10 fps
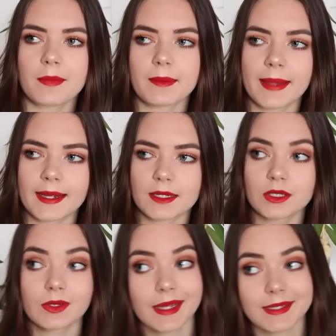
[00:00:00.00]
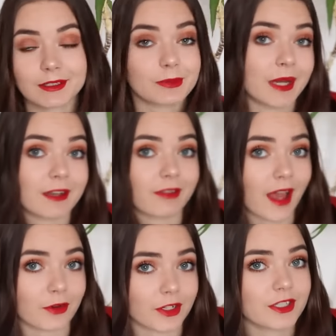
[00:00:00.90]
but I'm like too lazy to paint
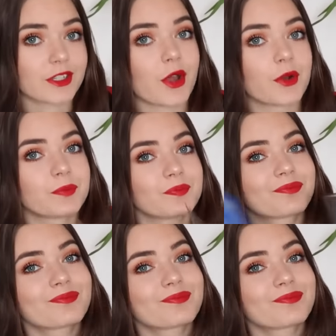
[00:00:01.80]
flowers, so